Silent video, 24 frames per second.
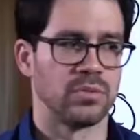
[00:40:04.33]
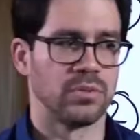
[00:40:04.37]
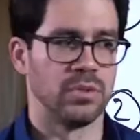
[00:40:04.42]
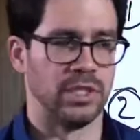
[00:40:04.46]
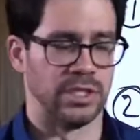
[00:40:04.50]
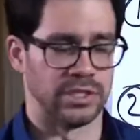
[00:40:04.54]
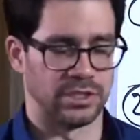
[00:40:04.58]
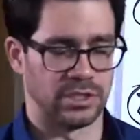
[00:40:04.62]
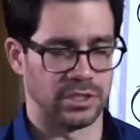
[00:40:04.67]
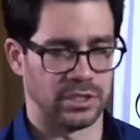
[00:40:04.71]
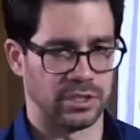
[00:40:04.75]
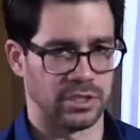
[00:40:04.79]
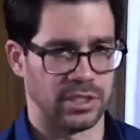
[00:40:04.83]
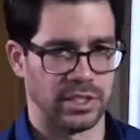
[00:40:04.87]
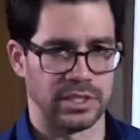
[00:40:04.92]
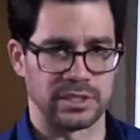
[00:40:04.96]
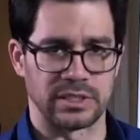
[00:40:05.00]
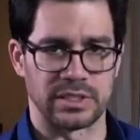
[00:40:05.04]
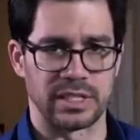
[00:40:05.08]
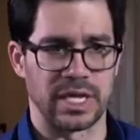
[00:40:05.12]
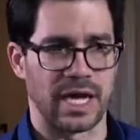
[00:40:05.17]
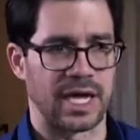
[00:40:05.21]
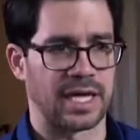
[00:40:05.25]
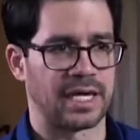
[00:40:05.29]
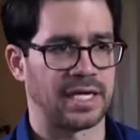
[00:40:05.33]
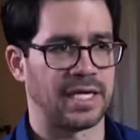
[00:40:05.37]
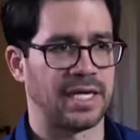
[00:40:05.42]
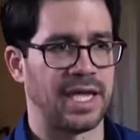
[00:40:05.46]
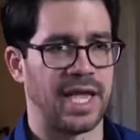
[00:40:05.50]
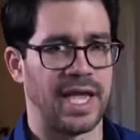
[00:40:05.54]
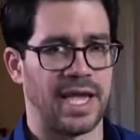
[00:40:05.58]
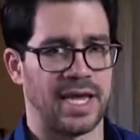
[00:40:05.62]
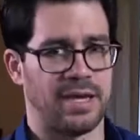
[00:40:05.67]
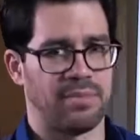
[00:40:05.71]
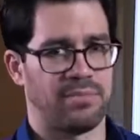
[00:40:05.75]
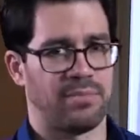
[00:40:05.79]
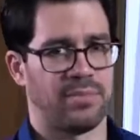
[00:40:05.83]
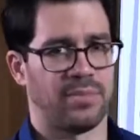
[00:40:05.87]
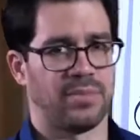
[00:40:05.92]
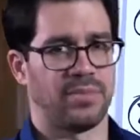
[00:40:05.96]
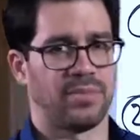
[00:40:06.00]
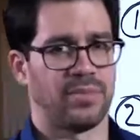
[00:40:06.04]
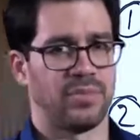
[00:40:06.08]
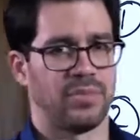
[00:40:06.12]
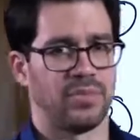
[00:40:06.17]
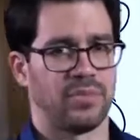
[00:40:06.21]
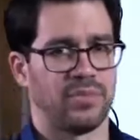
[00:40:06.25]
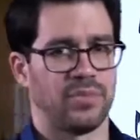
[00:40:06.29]
listen, it's not a game,
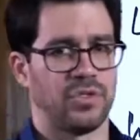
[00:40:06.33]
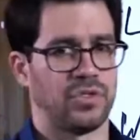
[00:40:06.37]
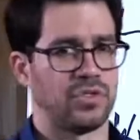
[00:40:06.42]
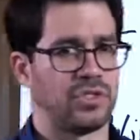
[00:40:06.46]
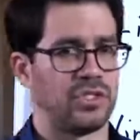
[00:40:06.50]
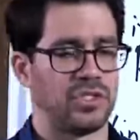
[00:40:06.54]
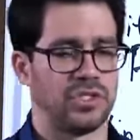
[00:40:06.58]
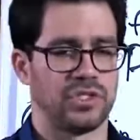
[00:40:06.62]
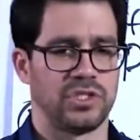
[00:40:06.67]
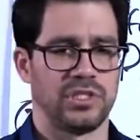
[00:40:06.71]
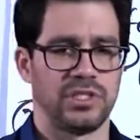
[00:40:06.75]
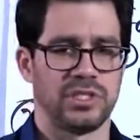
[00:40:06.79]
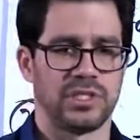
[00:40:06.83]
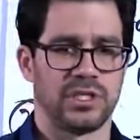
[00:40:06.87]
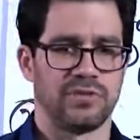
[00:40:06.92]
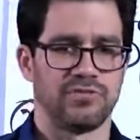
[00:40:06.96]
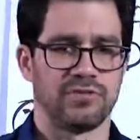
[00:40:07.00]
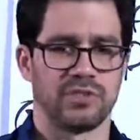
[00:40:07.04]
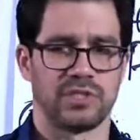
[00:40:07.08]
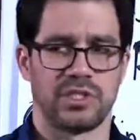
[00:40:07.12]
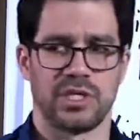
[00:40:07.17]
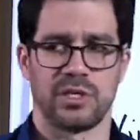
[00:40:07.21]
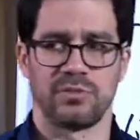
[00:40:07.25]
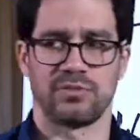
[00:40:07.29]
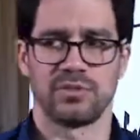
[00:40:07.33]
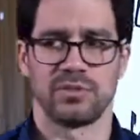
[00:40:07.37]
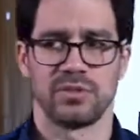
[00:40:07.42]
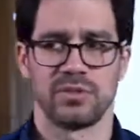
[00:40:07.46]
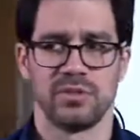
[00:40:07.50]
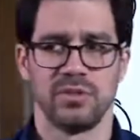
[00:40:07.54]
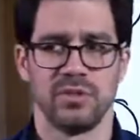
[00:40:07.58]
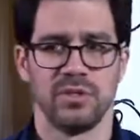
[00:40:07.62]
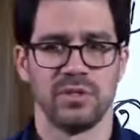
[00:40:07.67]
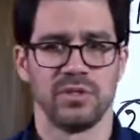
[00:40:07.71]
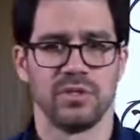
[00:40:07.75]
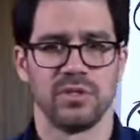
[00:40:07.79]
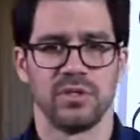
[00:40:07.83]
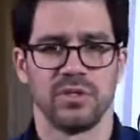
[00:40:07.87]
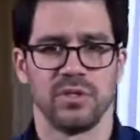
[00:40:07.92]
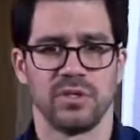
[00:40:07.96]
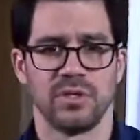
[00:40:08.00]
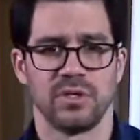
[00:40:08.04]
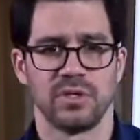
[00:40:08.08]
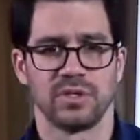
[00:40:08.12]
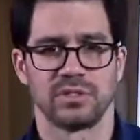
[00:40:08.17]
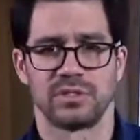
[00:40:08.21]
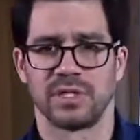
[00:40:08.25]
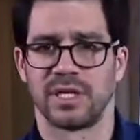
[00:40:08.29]
the 67 steps.
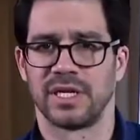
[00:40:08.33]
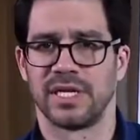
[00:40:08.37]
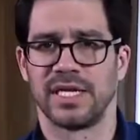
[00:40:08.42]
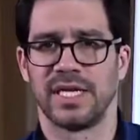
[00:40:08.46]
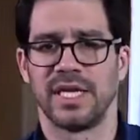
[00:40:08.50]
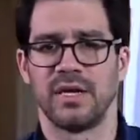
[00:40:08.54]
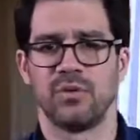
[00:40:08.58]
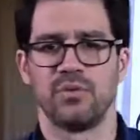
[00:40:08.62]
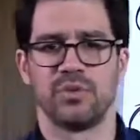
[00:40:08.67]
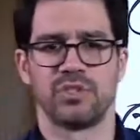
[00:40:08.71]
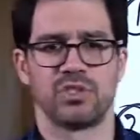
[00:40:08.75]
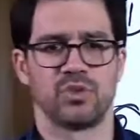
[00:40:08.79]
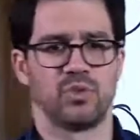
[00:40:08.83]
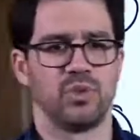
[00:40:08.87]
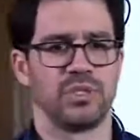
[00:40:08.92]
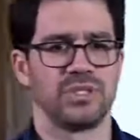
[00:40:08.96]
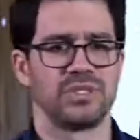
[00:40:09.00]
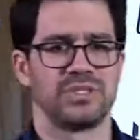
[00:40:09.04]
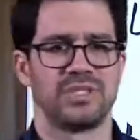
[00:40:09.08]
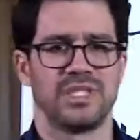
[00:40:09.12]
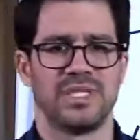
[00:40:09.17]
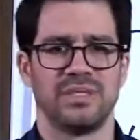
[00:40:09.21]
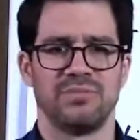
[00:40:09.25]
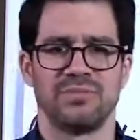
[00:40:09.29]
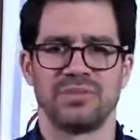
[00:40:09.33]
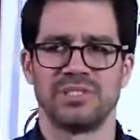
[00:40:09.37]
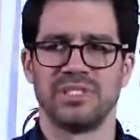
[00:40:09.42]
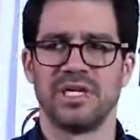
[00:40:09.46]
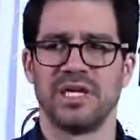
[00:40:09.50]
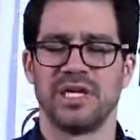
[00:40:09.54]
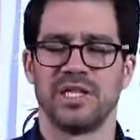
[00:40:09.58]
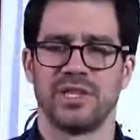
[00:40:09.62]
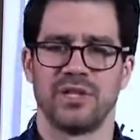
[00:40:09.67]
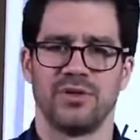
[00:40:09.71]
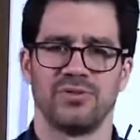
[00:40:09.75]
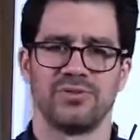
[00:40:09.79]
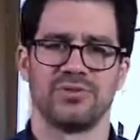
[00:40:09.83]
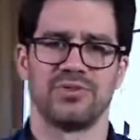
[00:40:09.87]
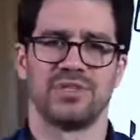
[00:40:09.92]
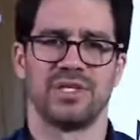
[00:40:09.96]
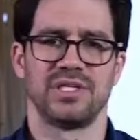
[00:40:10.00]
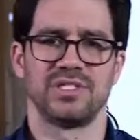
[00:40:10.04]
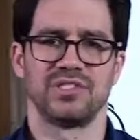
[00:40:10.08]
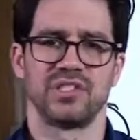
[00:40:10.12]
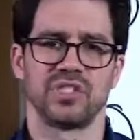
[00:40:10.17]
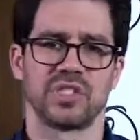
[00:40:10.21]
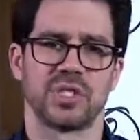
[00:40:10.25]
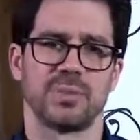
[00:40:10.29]
It's not a get rich quick schemes, none of those
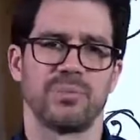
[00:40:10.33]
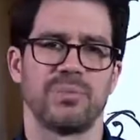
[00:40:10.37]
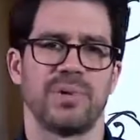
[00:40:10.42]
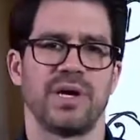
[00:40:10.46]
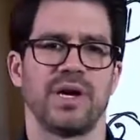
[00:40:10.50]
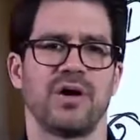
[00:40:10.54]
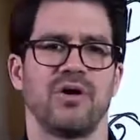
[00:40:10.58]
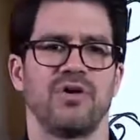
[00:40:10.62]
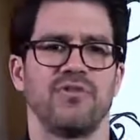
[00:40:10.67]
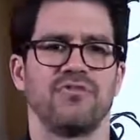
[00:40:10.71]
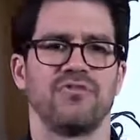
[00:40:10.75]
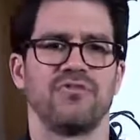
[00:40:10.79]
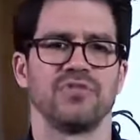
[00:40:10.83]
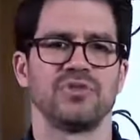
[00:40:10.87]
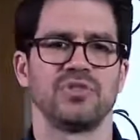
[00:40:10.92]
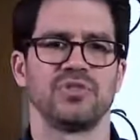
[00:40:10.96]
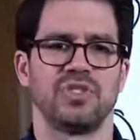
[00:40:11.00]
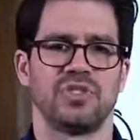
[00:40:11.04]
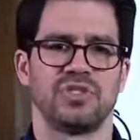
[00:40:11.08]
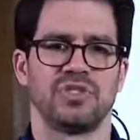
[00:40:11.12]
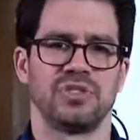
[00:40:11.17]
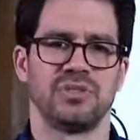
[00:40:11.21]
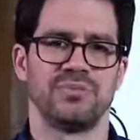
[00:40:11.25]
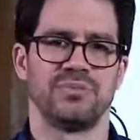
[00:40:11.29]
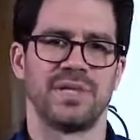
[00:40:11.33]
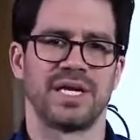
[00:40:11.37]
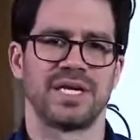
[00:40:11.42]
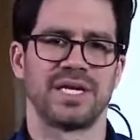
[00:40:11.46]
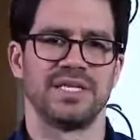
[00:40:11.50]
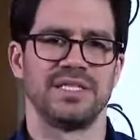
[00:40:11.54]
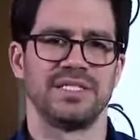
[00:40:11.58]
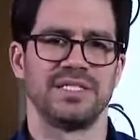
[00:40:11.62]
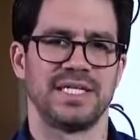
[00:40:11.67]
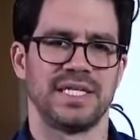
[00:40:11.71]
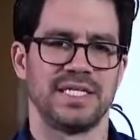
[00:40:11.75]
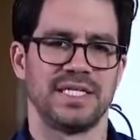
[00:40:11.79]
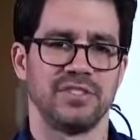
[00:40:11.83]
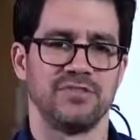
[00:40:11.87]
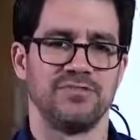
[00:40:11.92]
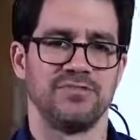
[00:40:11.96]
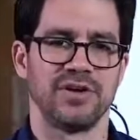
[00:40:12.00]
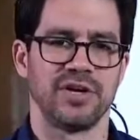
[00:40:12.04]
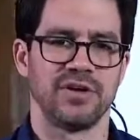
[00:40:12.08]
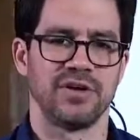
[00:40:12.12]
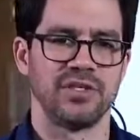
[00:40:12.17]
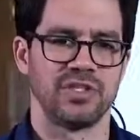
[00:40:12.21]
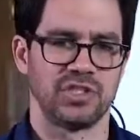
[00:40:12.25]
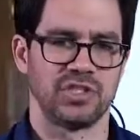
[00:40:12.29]
things. It's a powerful system that contains
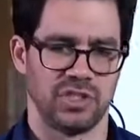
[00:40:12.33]
very